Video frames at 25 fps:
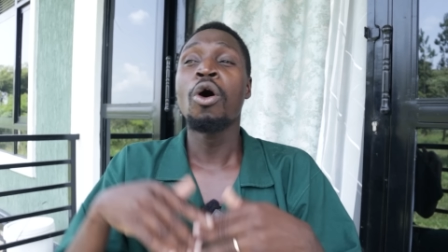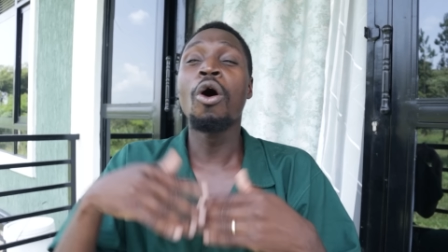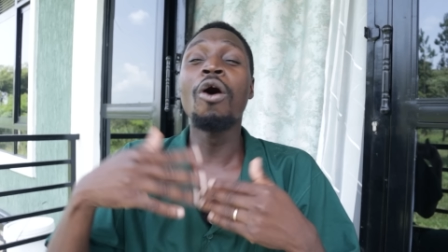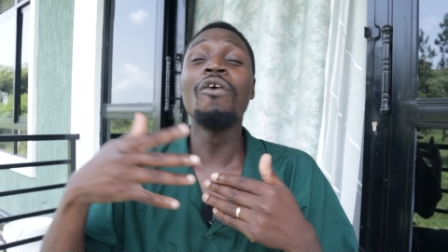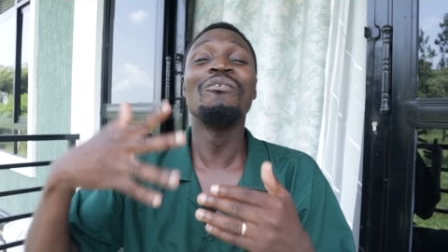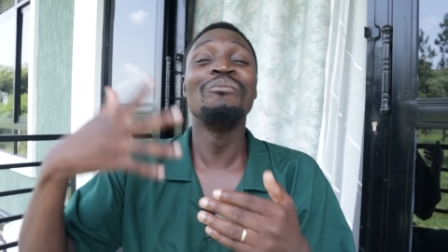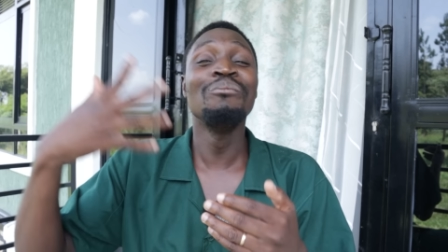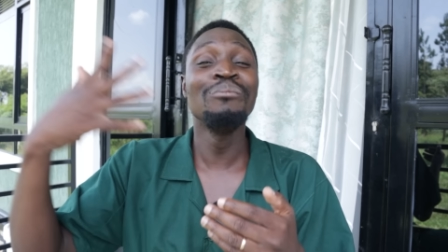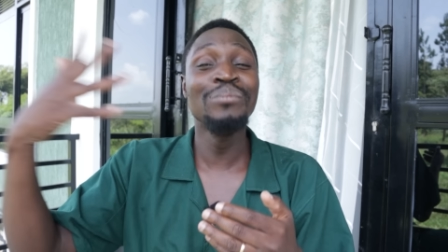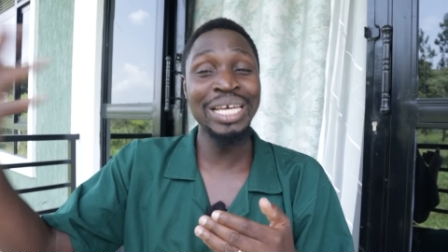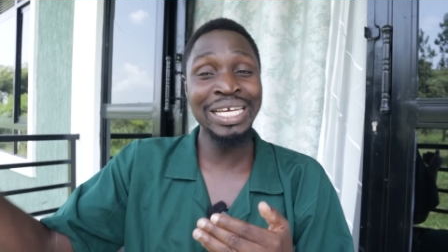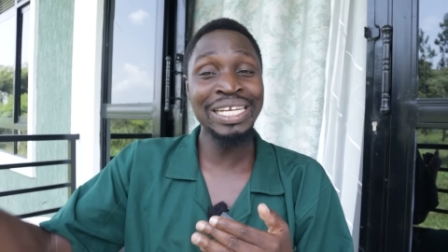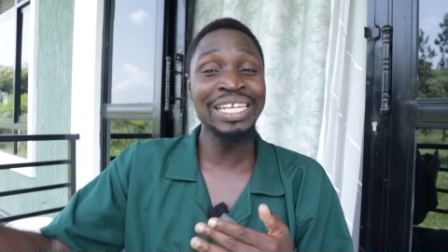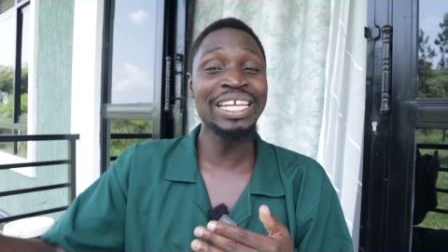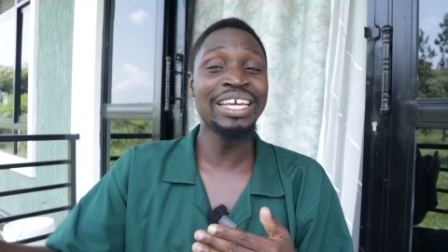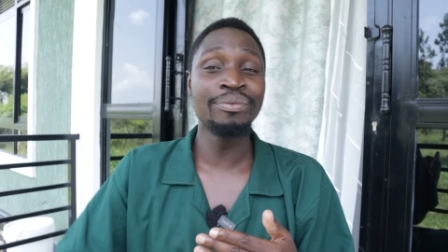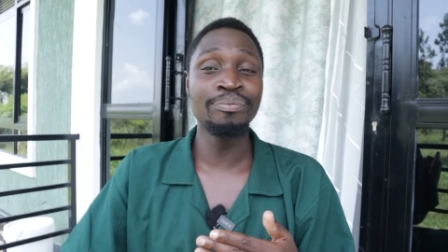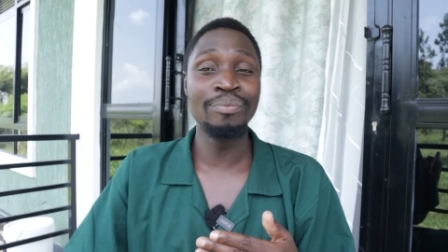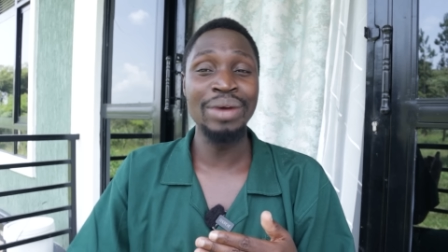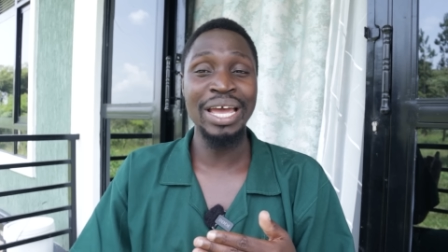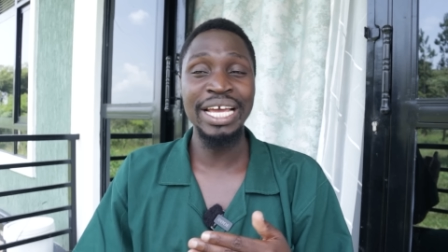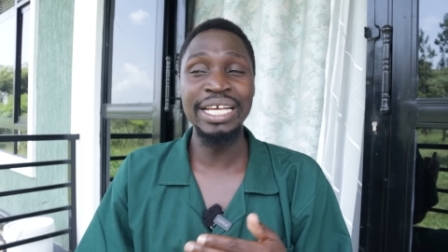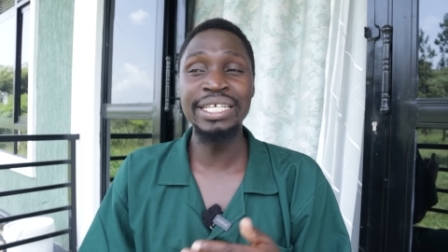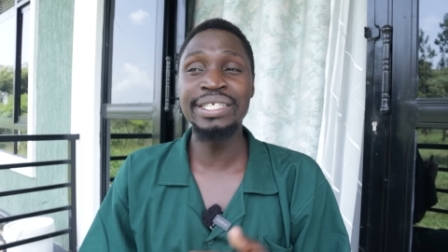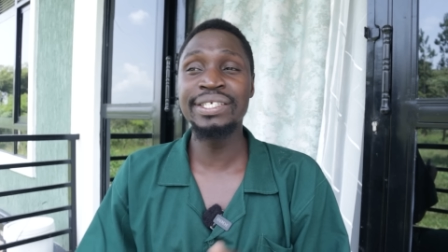of
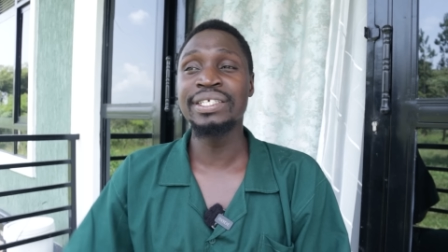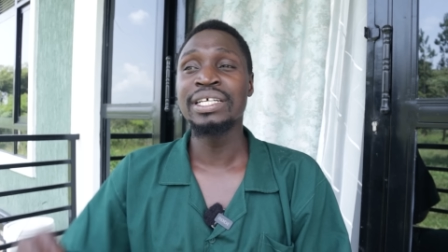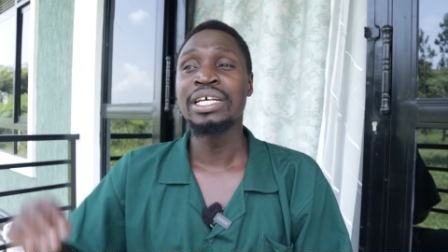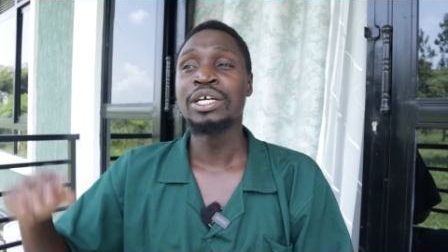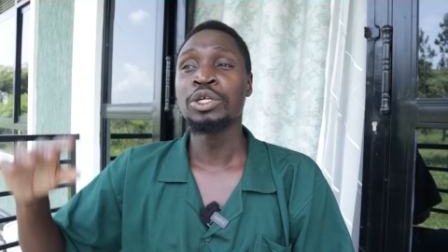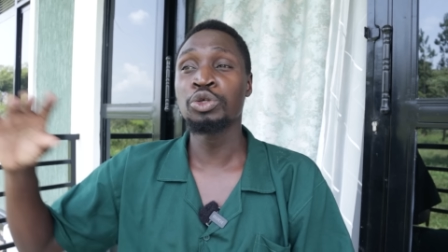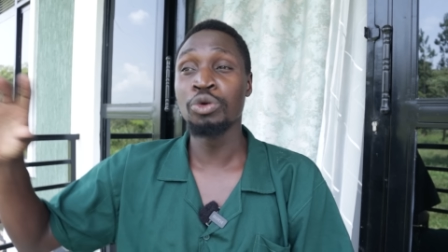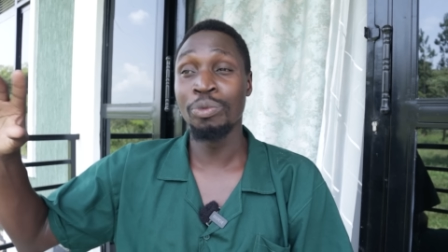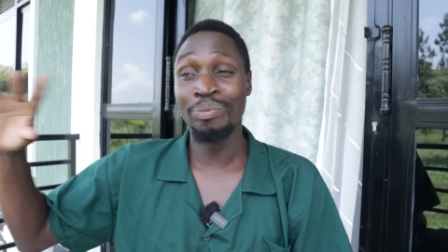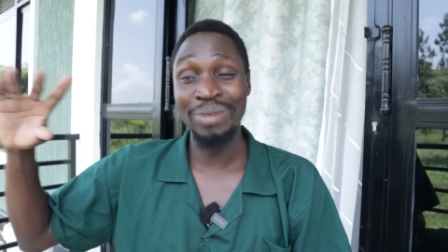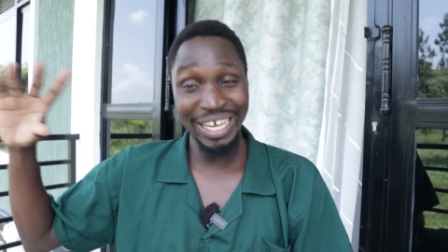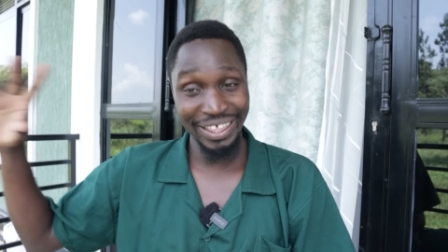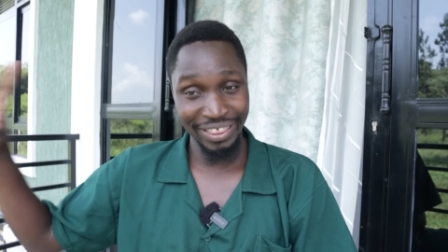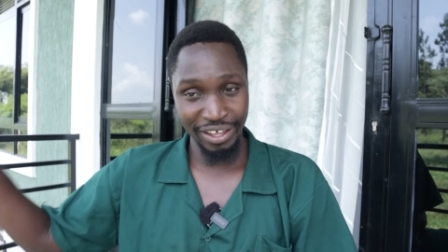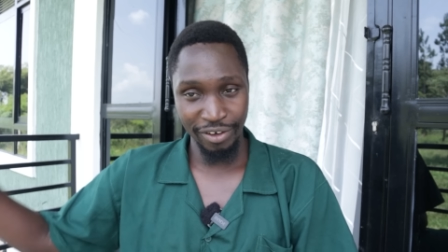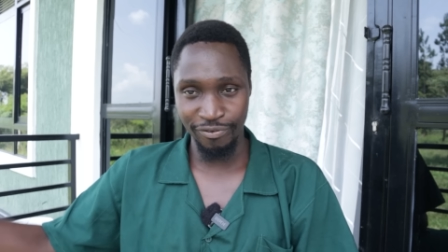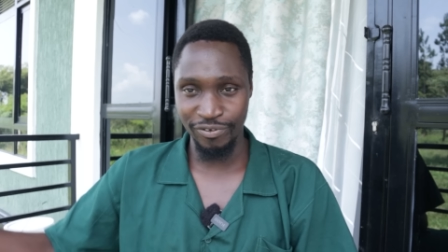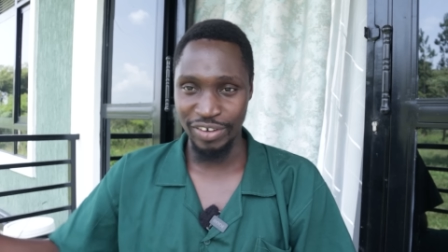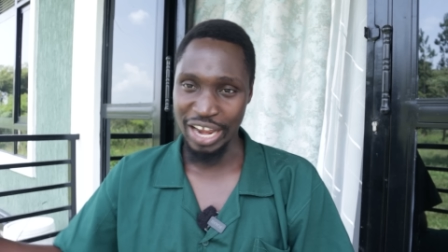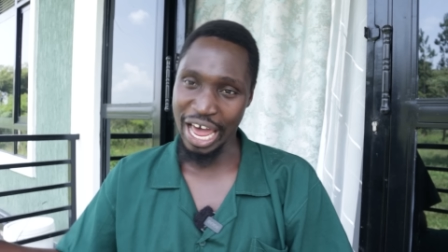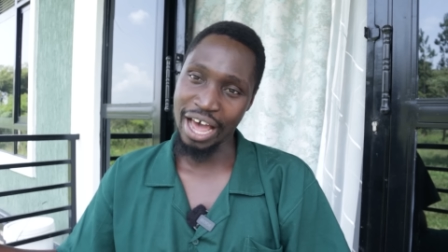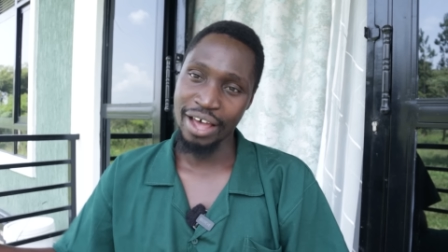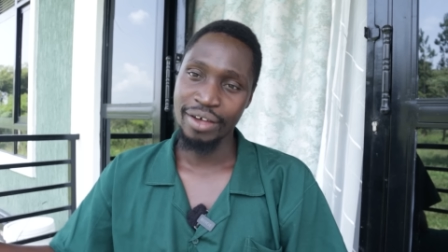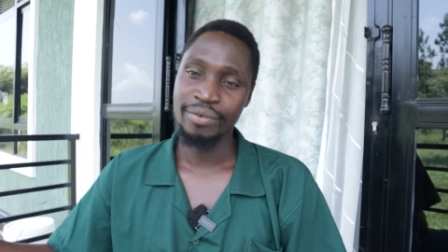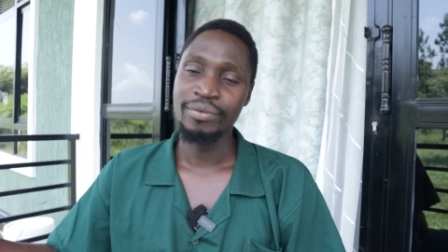milling maize to make the
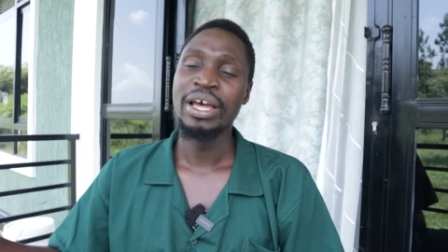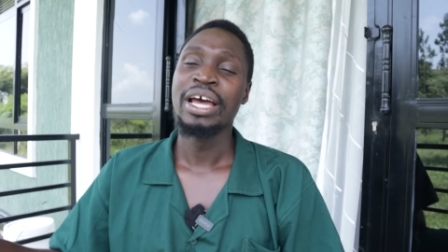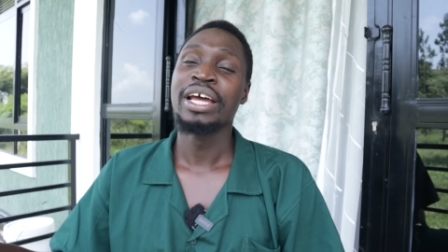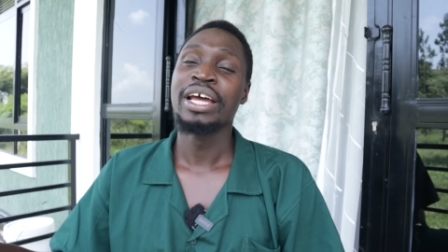flour.